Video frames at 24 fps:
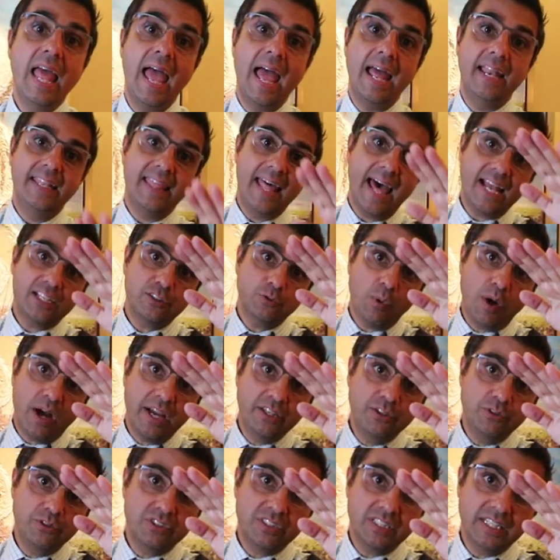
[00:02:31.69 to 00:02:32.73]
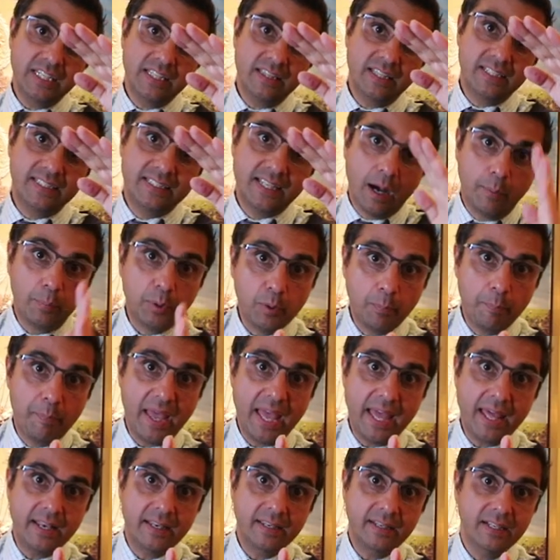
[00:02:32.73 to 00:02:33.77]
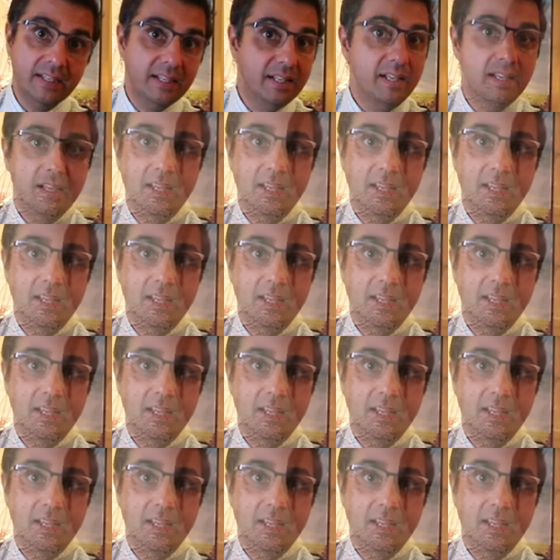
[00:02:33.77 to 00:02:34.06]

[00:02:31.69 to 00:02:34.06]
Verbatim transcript: and that's why you see the double bend.